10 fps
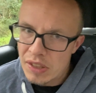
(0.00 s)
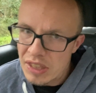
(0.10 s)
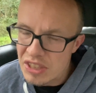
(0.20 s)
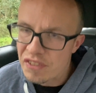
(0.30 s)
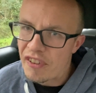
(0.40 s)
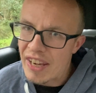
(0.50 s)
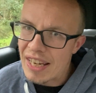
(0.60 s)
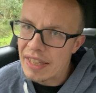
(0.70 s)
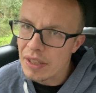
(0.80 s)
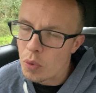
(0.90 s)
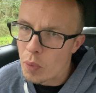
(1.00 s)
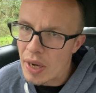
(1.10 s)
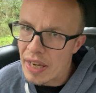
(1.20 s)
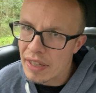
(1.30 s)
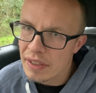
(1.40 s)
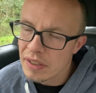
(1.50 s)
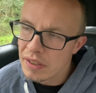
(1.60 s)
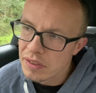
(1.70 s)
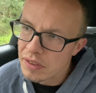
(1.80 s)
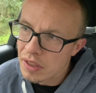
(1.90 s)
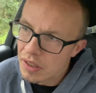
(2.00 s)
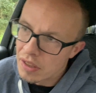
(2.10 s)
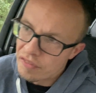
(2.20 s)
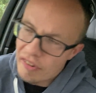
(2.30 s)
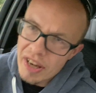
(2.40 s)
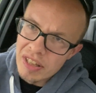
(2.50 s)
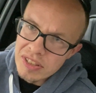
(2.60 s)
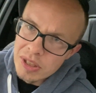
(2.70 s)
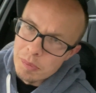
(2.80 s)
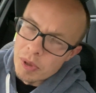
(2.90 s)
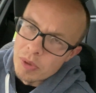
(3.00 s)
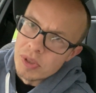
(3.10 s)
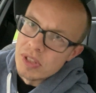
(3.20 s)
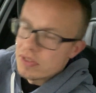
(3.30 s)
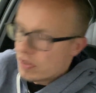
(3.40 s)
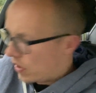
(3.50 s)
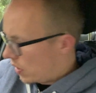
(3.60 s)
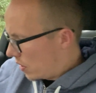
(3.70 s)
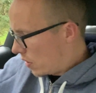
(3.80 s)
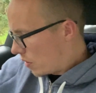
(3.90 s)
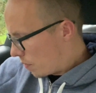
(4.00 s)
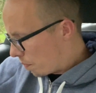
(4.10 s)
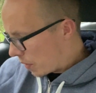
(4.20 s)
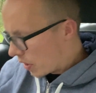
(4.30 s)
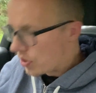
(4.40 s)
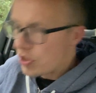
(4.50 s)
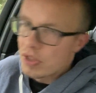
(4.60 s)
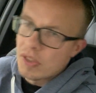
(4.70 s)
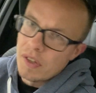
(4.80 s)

It's failing when the file is uploaded but